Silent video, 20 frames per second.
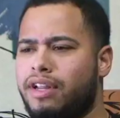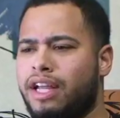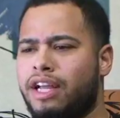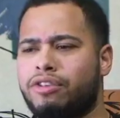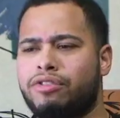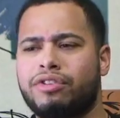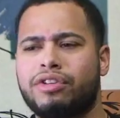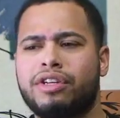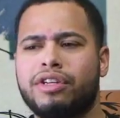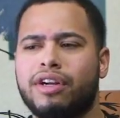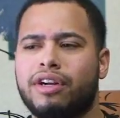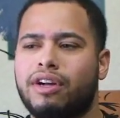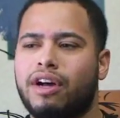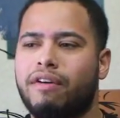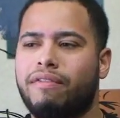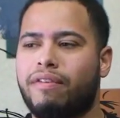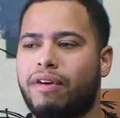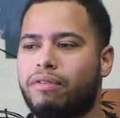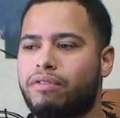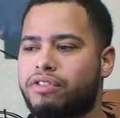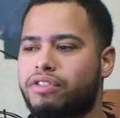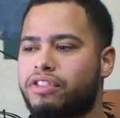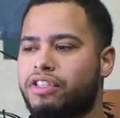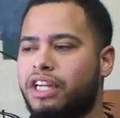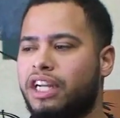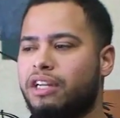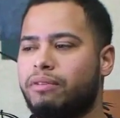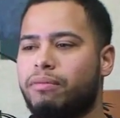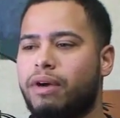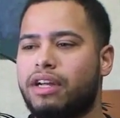interesting enough, I was
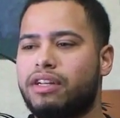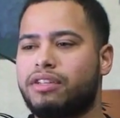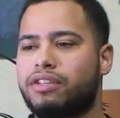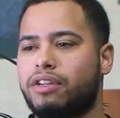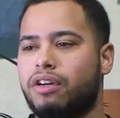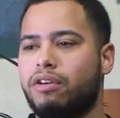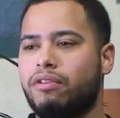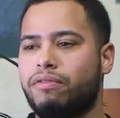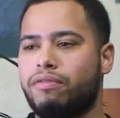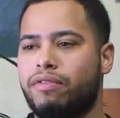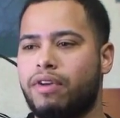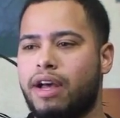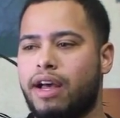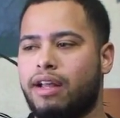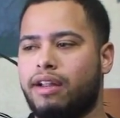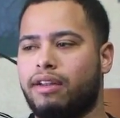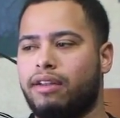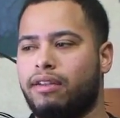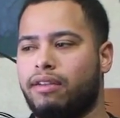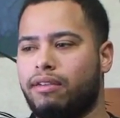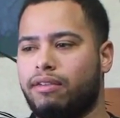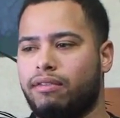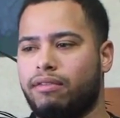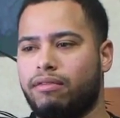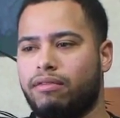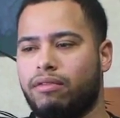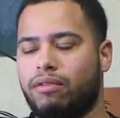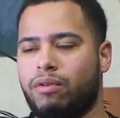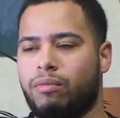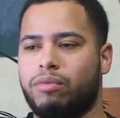seeing myself at
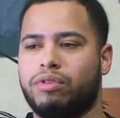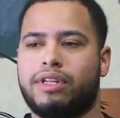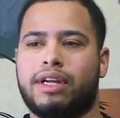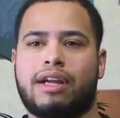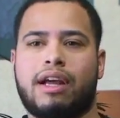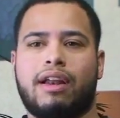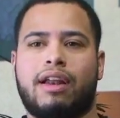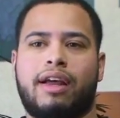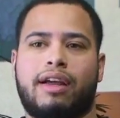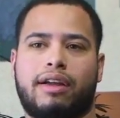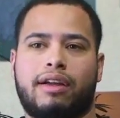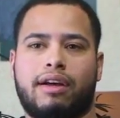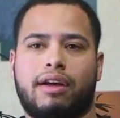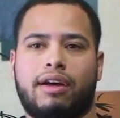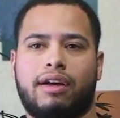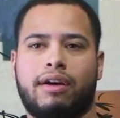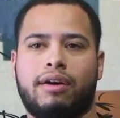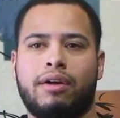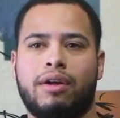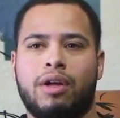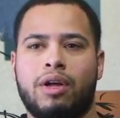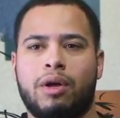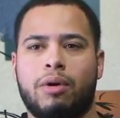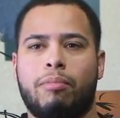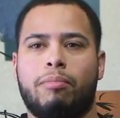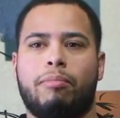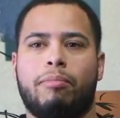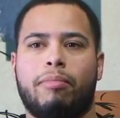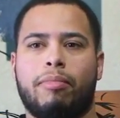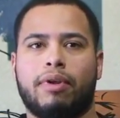almost like a like a
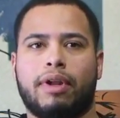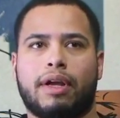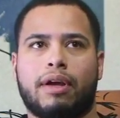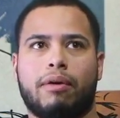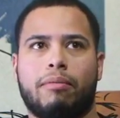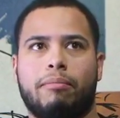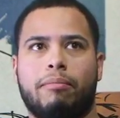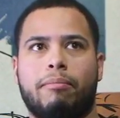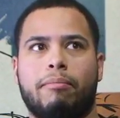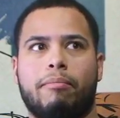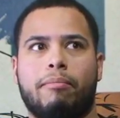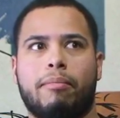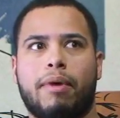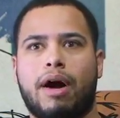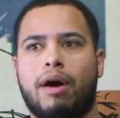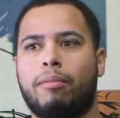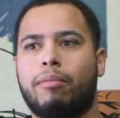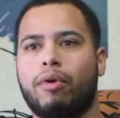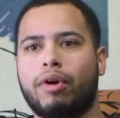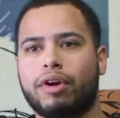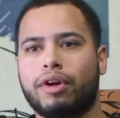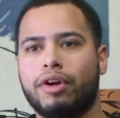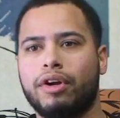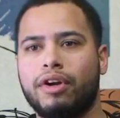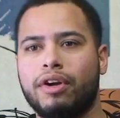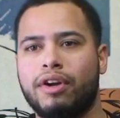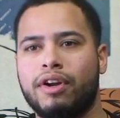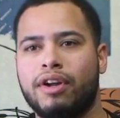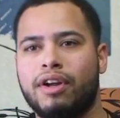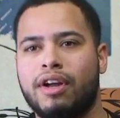like a mile marker.
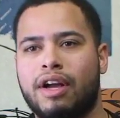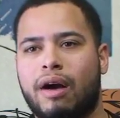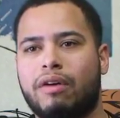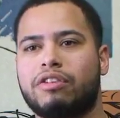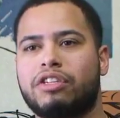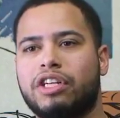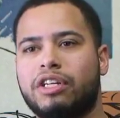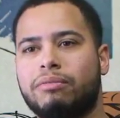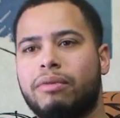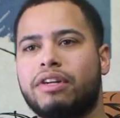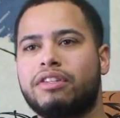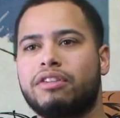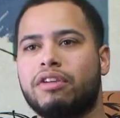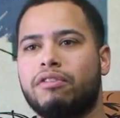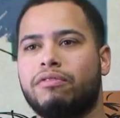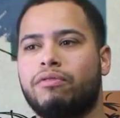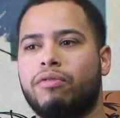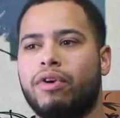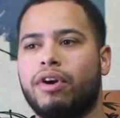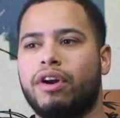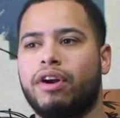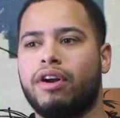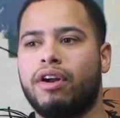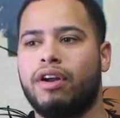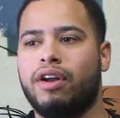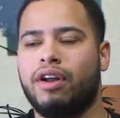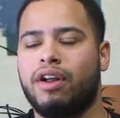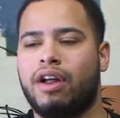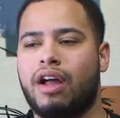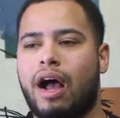I was seeing myself where
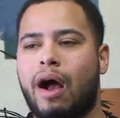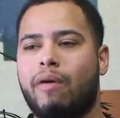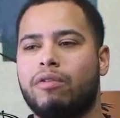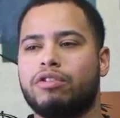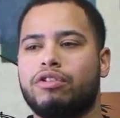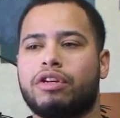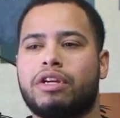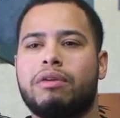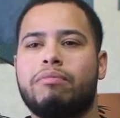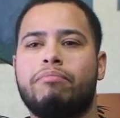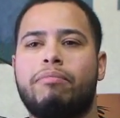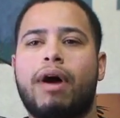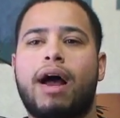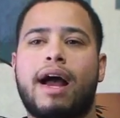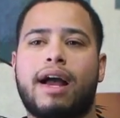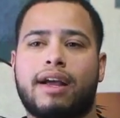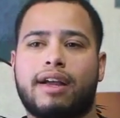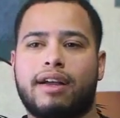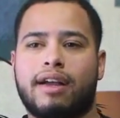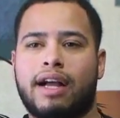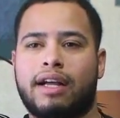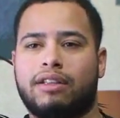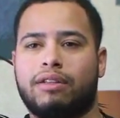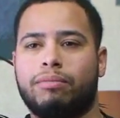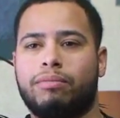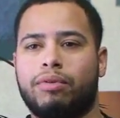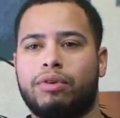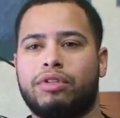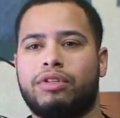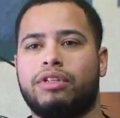I was looking back at the
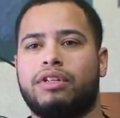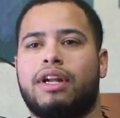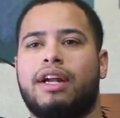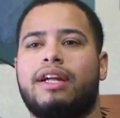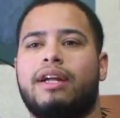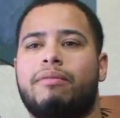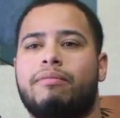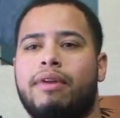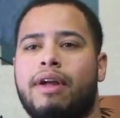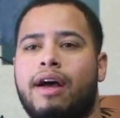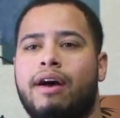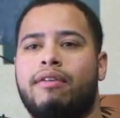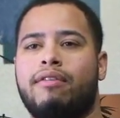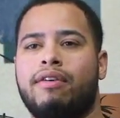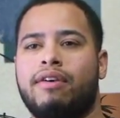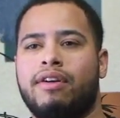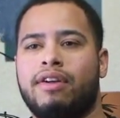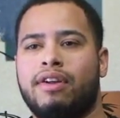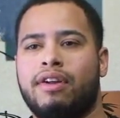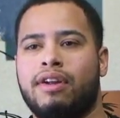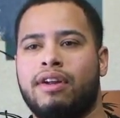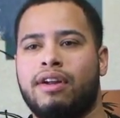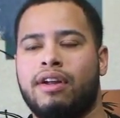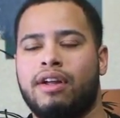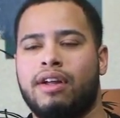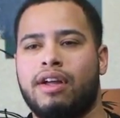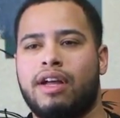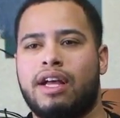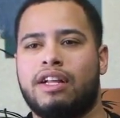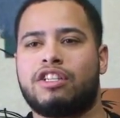person that I am now
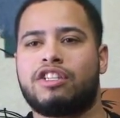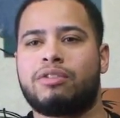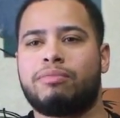and